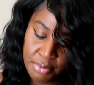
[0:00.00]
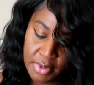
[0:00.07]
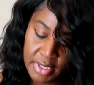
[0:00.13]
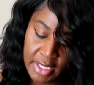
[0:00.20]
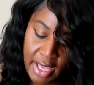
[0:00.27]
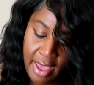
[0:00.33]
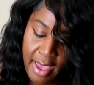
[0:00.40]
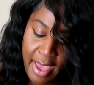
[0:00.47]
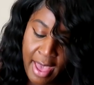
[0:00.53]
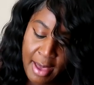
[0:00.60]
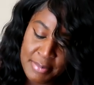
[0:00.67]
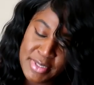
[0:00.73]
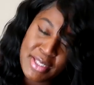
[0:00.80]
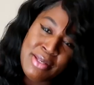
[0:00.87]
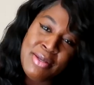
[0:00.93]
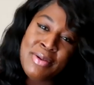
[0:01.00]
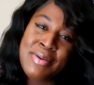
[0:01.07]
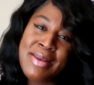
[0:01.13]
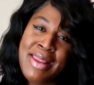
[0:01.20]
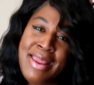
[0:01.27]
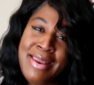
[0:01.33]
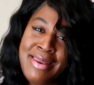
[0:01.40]
pretty i
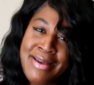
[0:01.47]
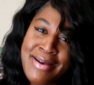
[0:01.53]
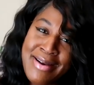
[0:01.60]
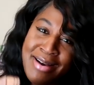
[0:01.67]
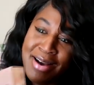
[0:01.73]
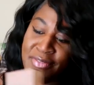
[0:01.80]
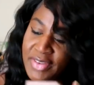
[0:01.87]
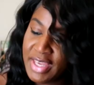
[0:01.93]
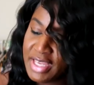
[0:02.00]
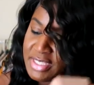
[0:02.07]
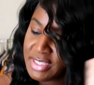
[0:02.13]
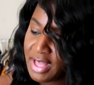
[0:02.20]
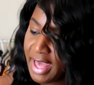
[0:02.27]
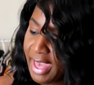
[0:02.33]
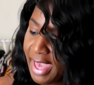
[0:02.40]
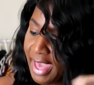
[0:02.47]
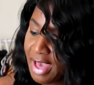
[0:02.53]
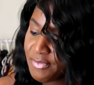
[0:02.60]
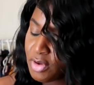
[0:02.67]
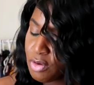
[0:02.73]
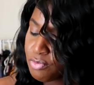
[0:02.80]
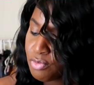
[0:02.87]
absolutely love it so i
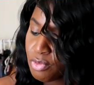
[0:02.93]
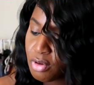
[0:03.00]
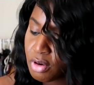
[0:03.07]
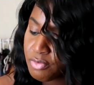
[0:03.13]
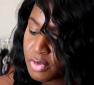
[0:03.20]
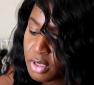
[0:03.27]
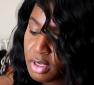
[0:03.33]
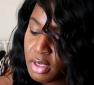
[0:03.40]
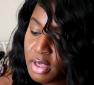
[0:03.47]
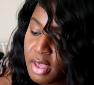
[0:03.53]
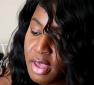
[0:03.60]
have aurora